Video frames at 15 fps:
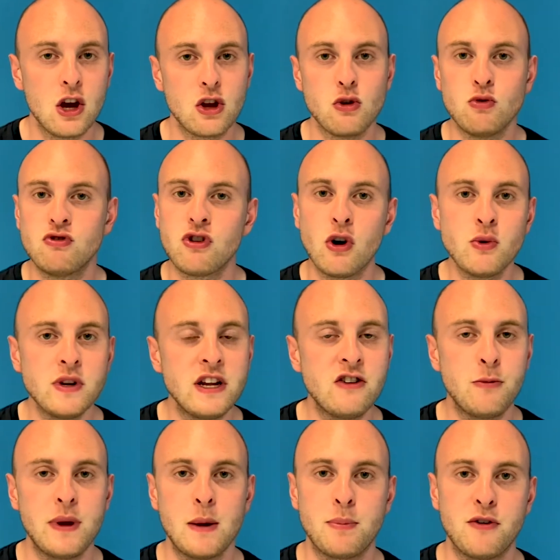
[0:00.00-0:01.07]
You don't need
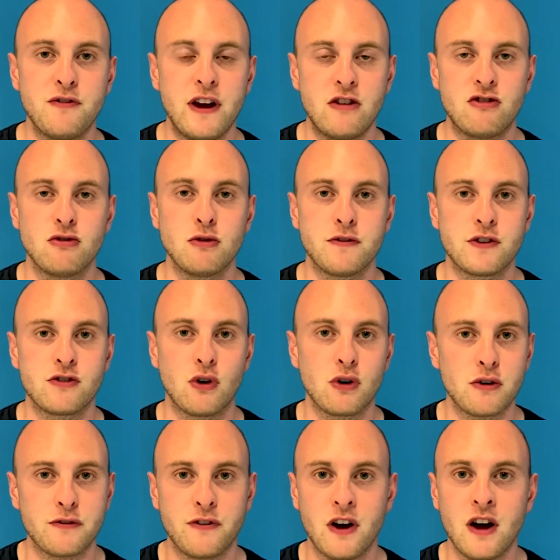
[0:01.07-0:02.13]
to be a professional
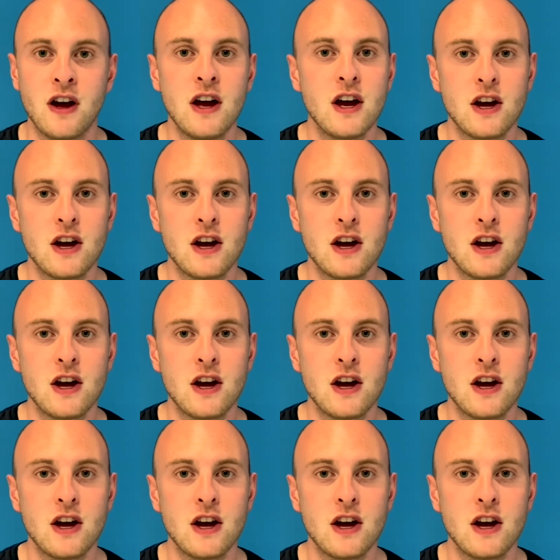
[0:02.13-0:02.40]
photographer.